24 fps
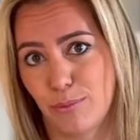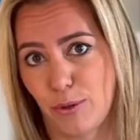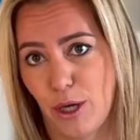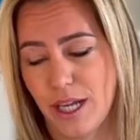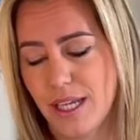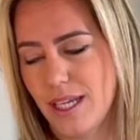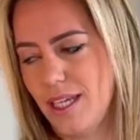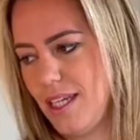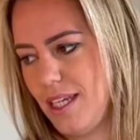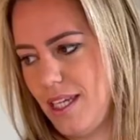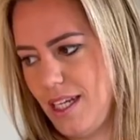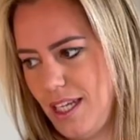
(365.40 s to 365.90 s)

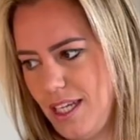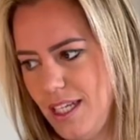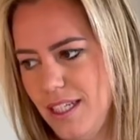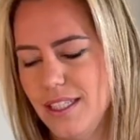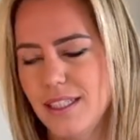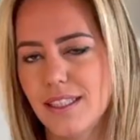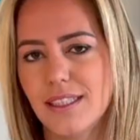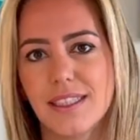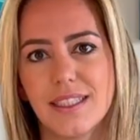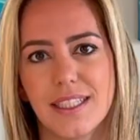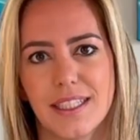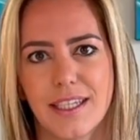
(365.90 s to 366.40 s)
bright it
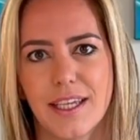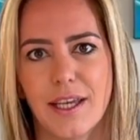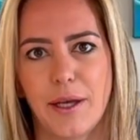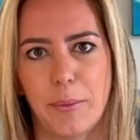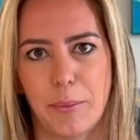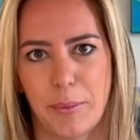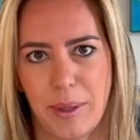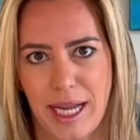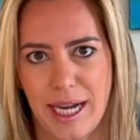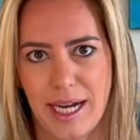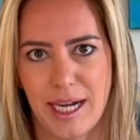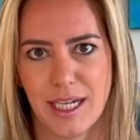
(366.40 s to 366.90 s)
is
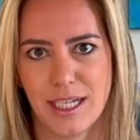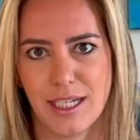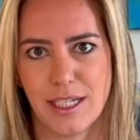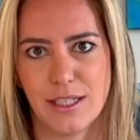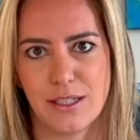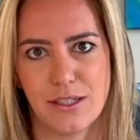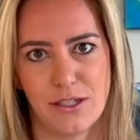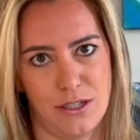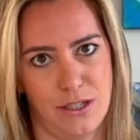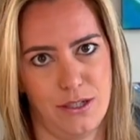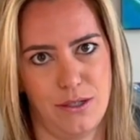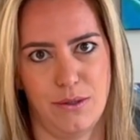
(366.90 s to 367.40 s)

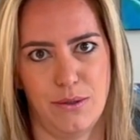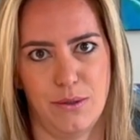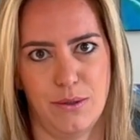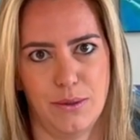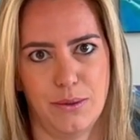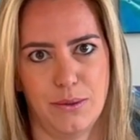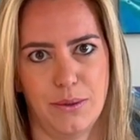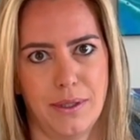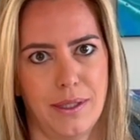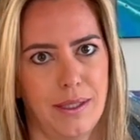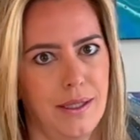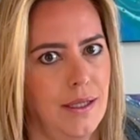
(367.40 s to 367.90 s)
compared
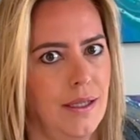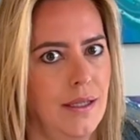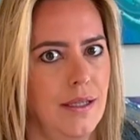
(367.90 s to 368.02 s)
to